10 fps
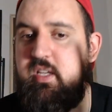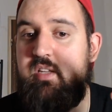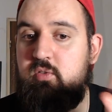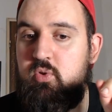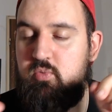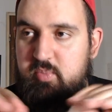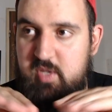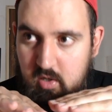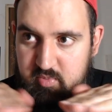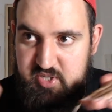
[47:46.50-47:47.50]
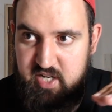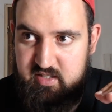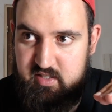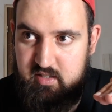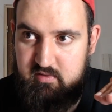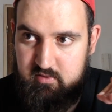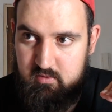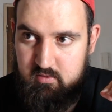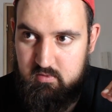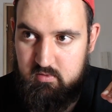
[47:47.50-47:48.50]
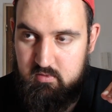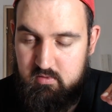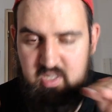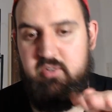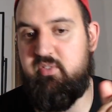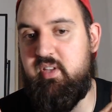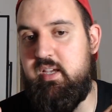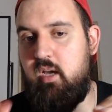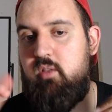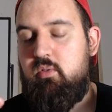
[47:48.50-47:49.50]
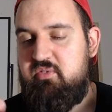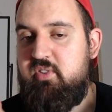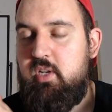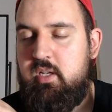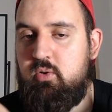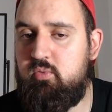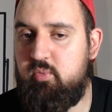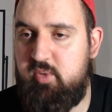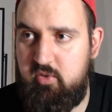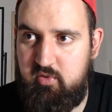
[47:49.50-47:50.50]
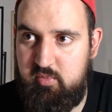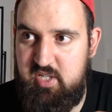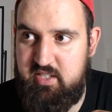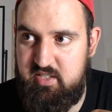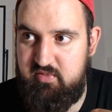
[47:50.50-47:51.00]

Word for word: is good would be objective, let us say, and feeling good would be a subjective